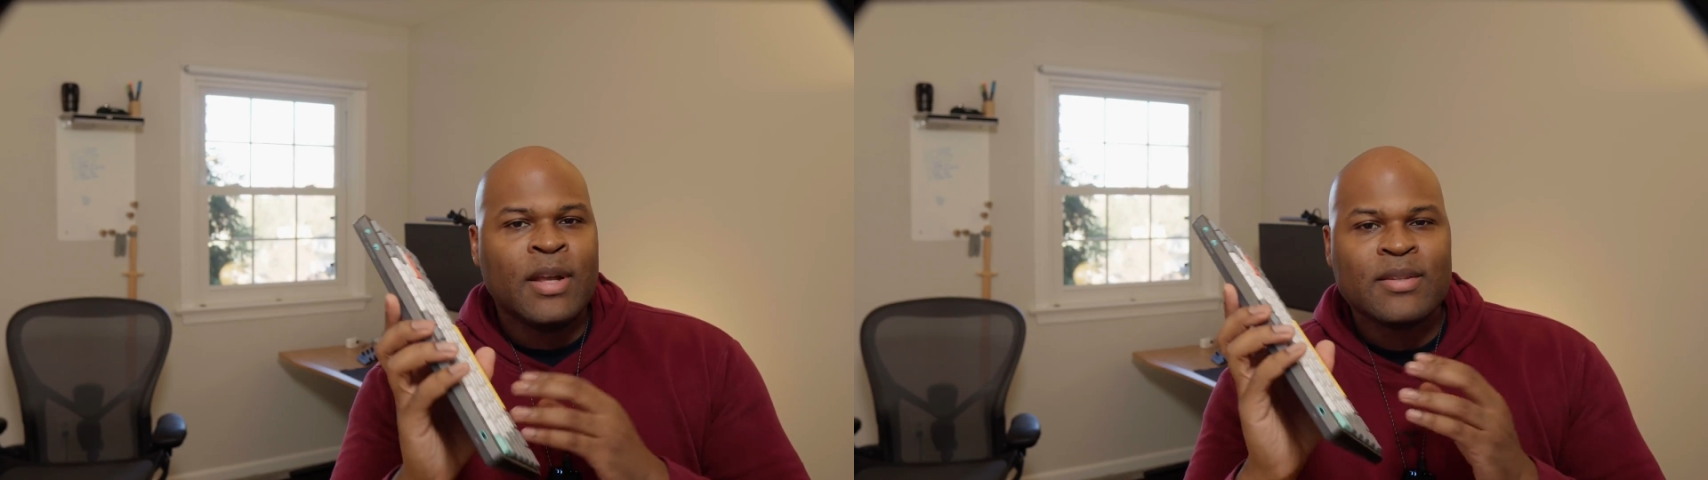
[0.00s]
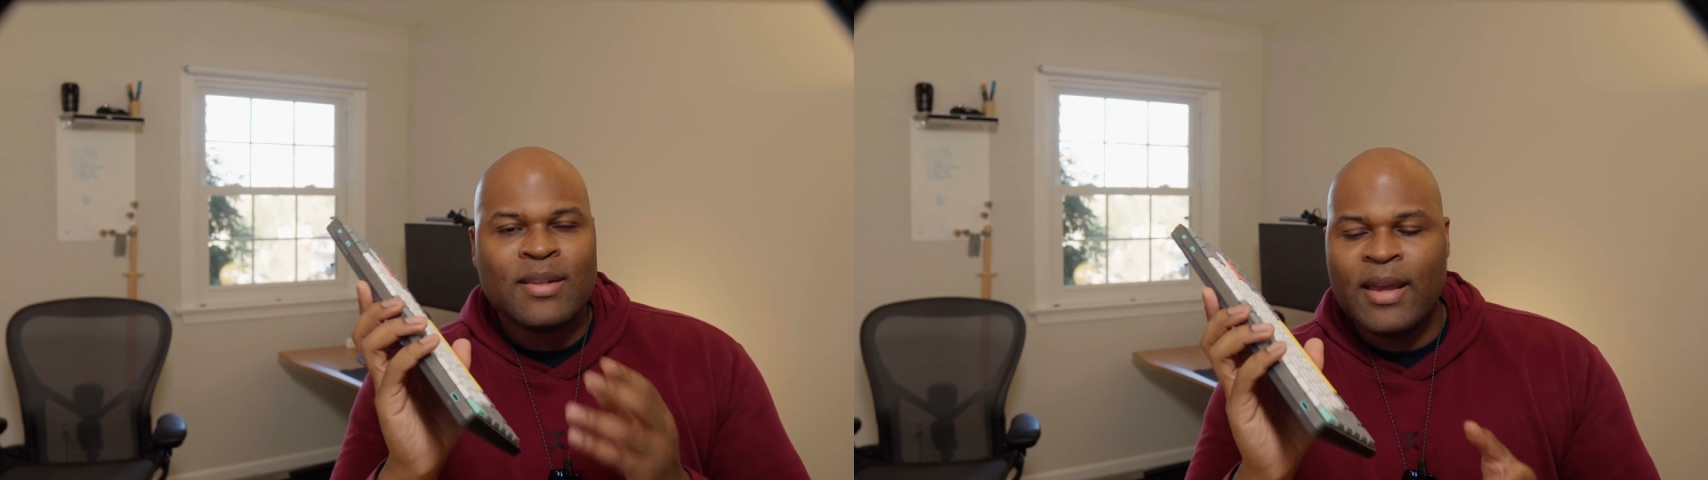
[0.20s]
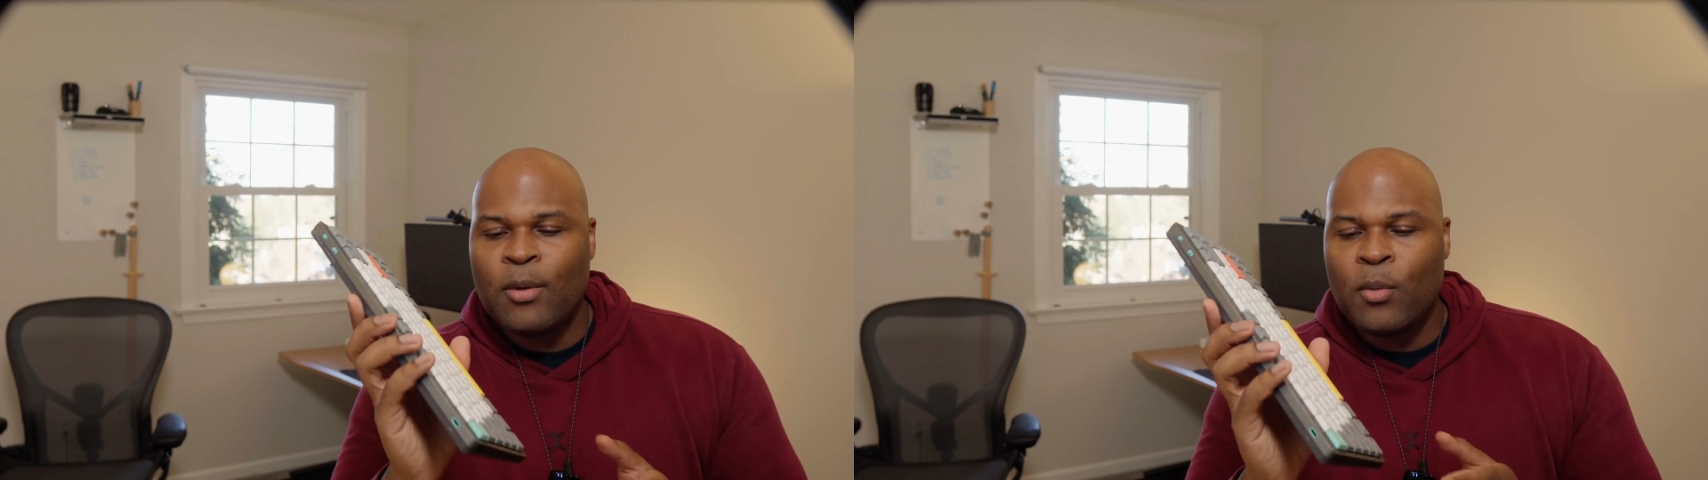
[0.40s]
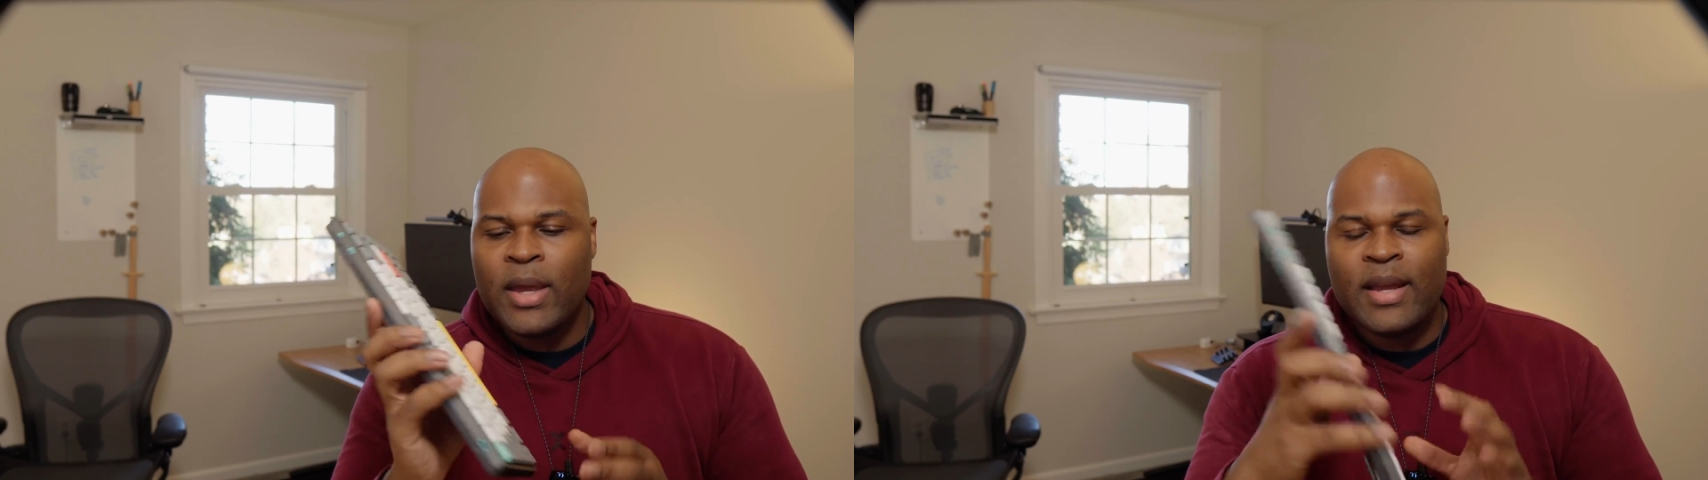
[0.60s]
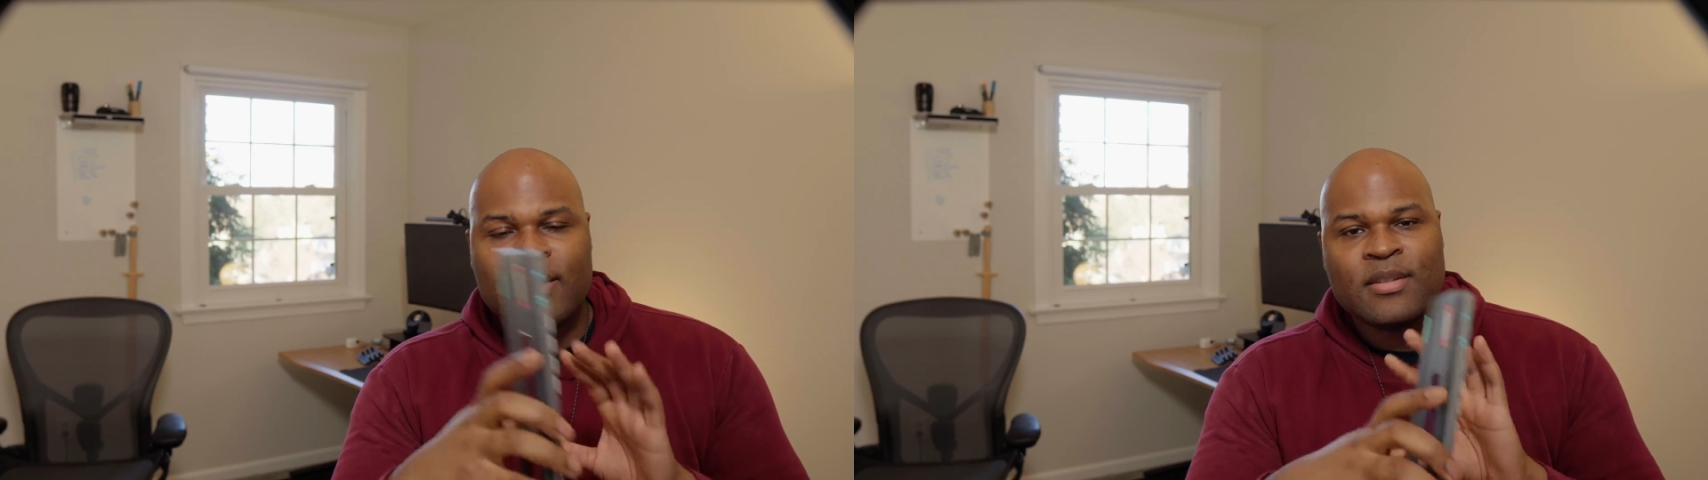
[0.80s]
It's
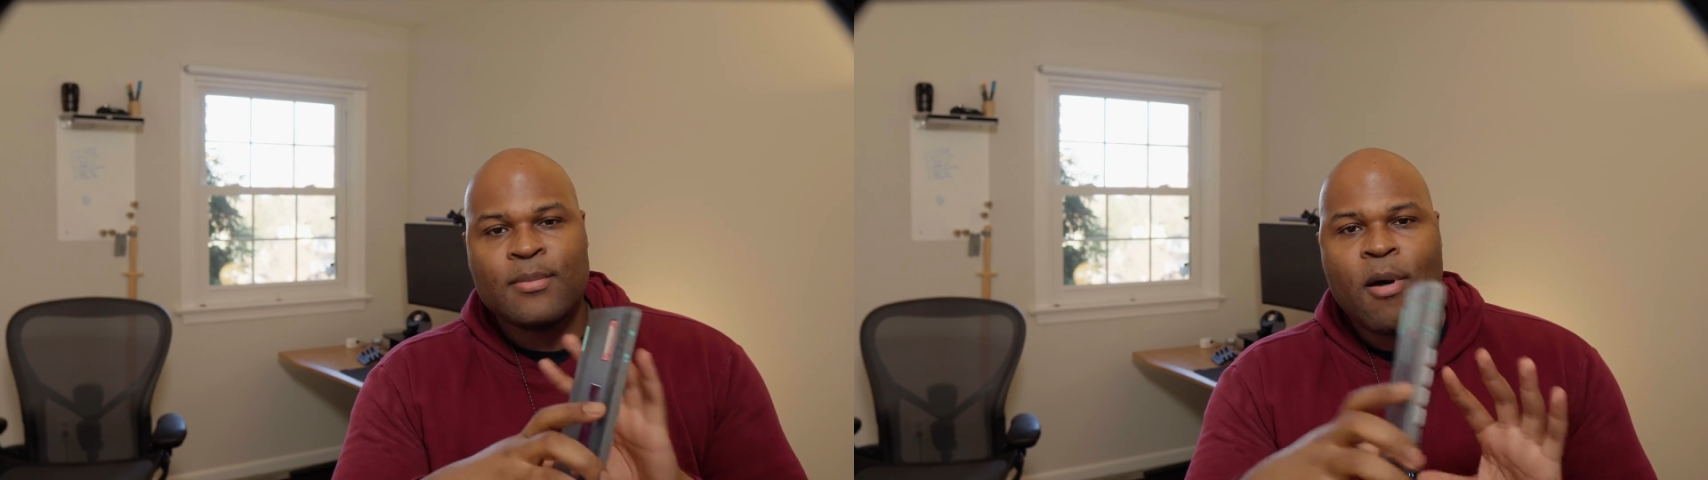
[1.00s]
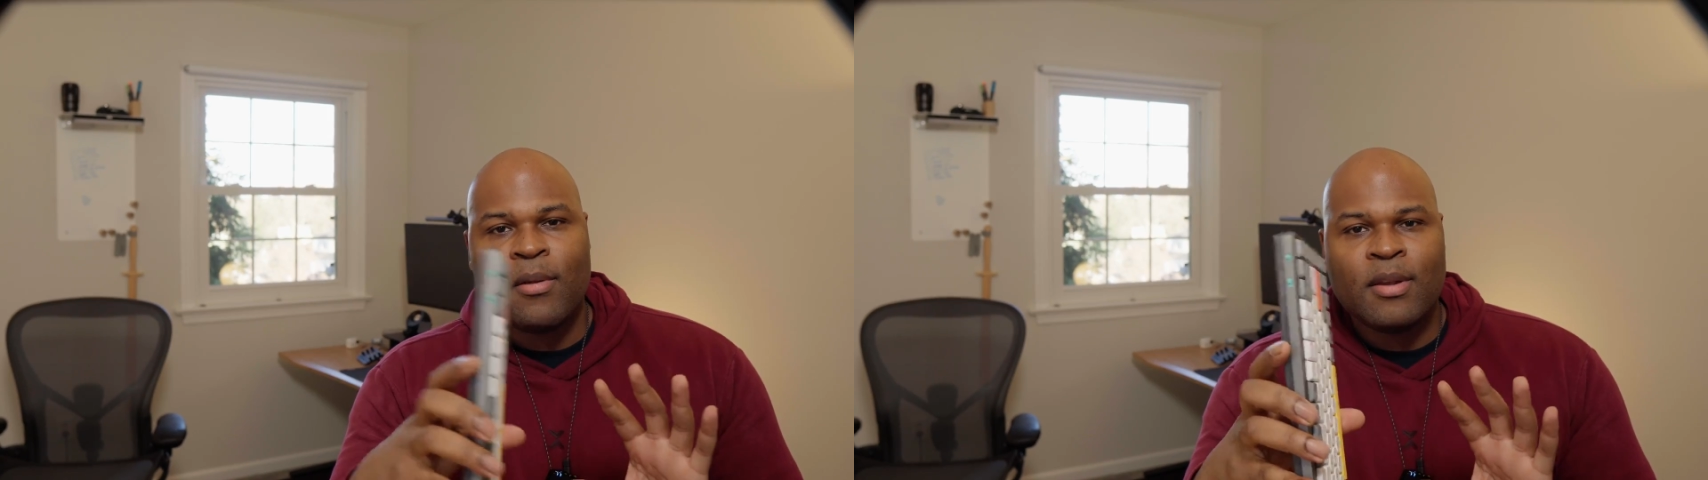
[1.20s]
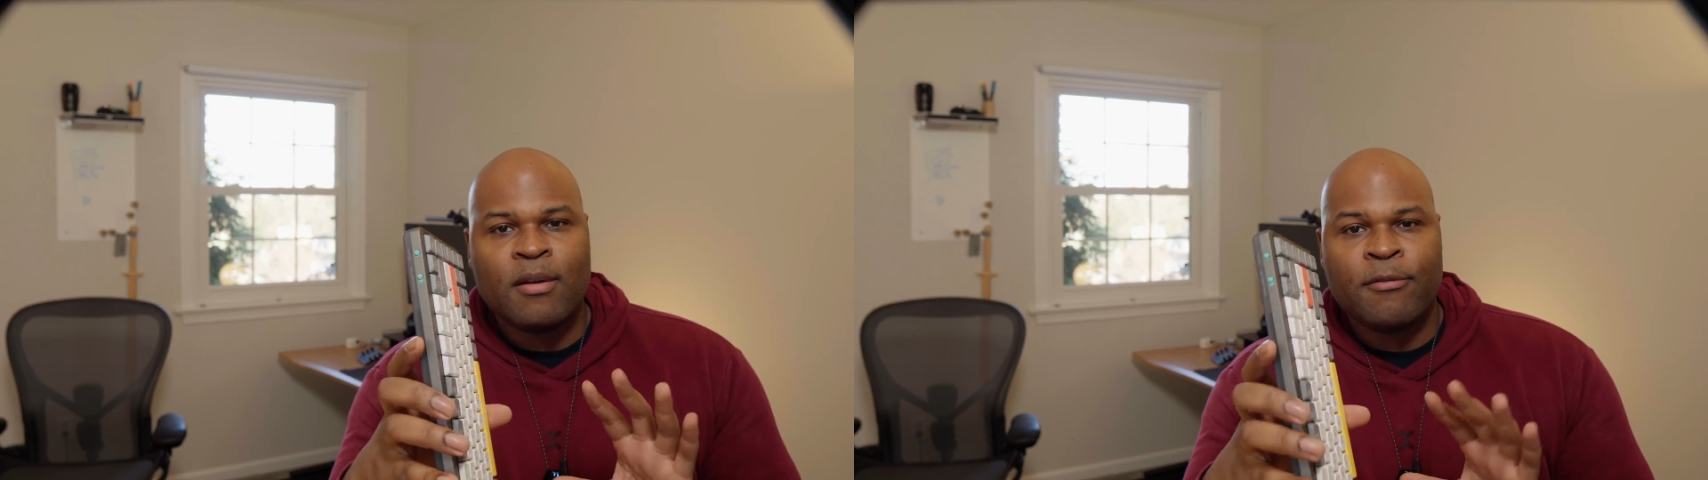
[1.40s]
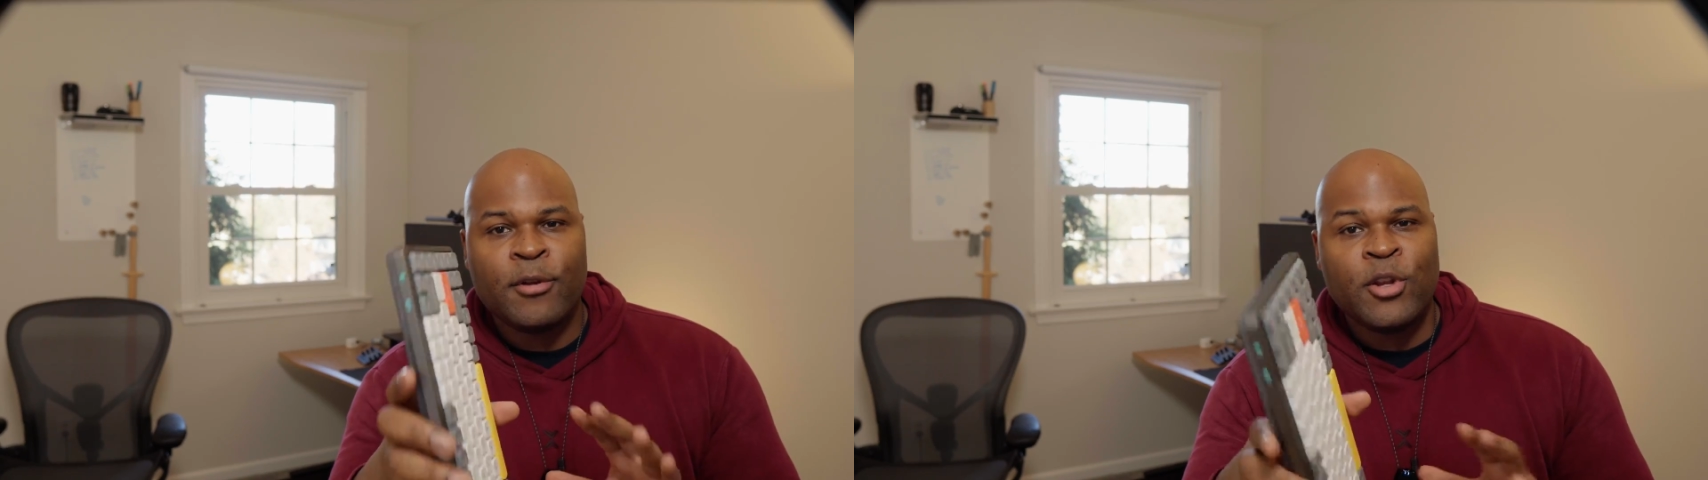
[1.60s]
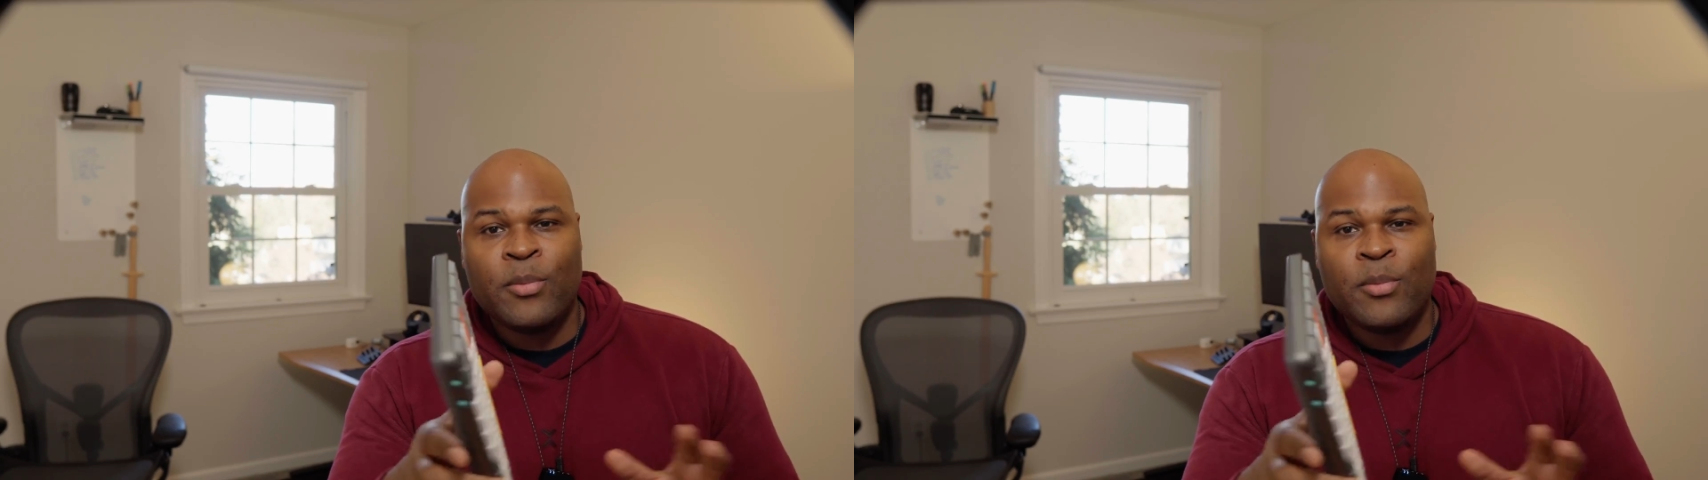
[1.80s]
lightweight and small enough for you